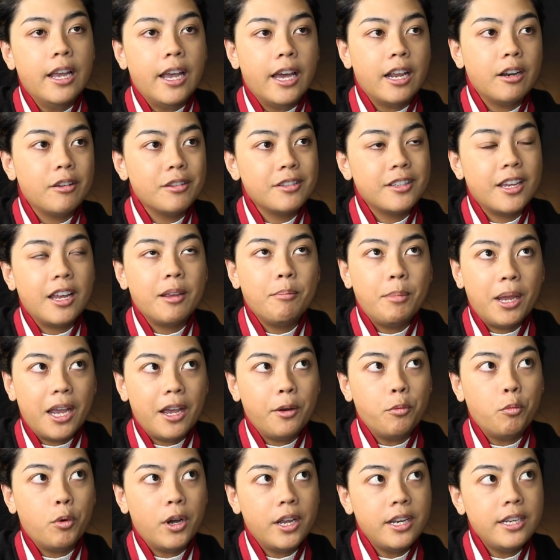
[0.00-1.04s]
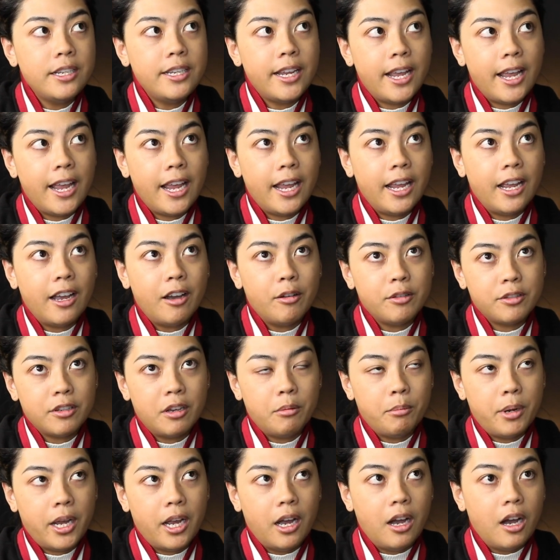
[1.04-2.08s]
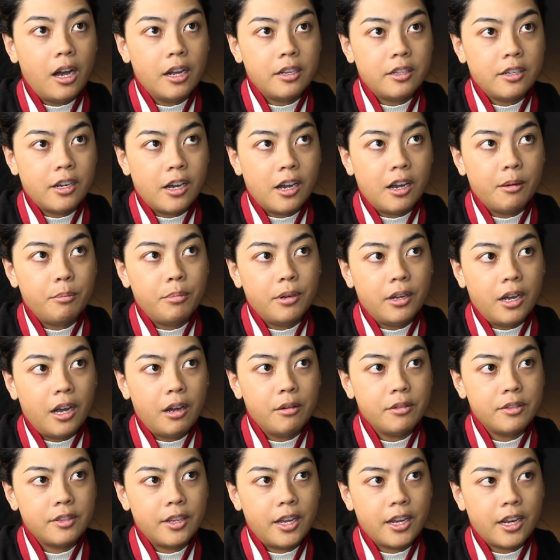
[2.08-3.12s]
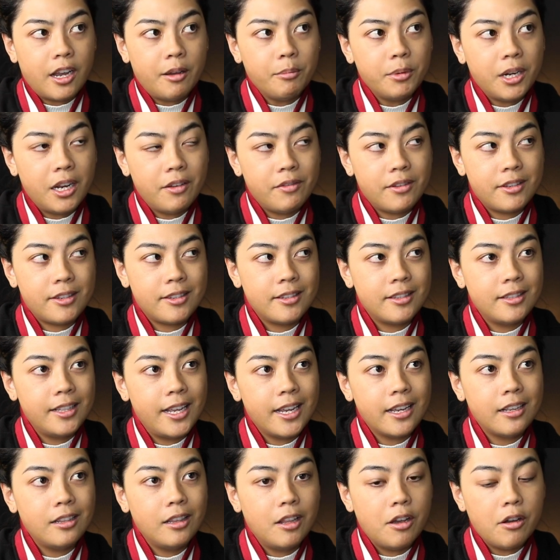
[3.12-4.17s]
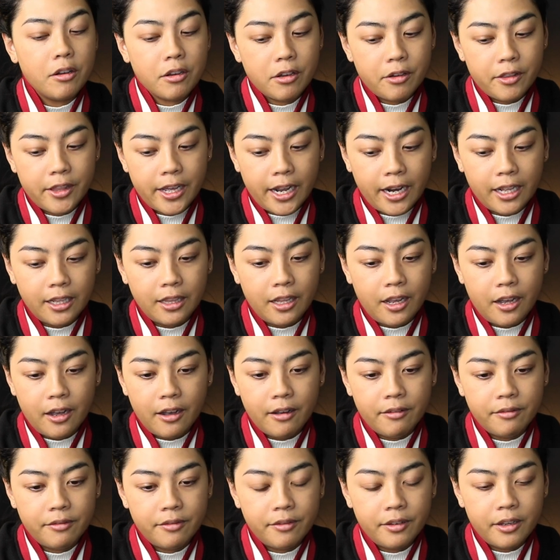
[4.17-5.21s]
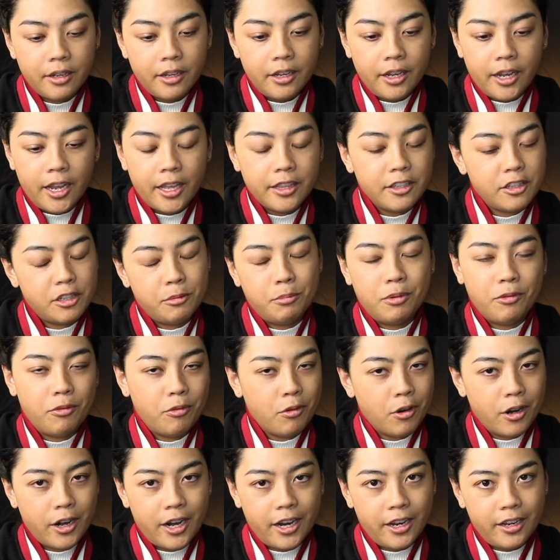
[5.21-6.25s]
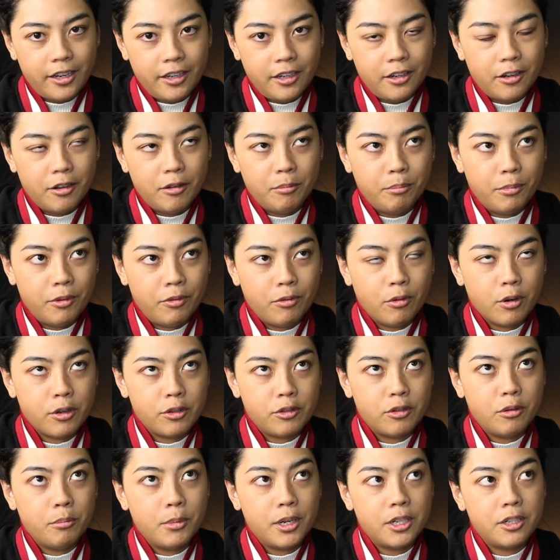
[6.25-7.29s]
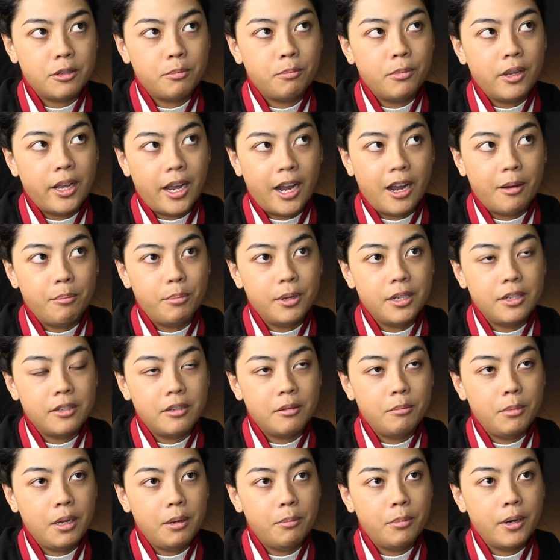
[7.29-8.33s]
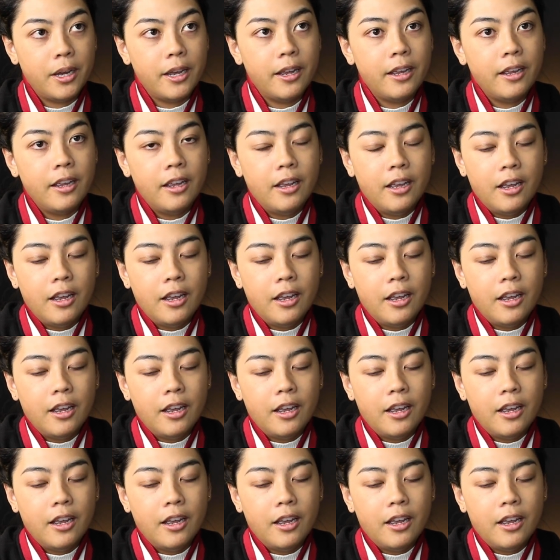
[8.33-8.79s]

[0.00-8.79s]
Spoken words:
And I was like, man, one day I was on my hot top. I was like, I'm going to have a slick logo that I love. And this is before before so much happened to me, but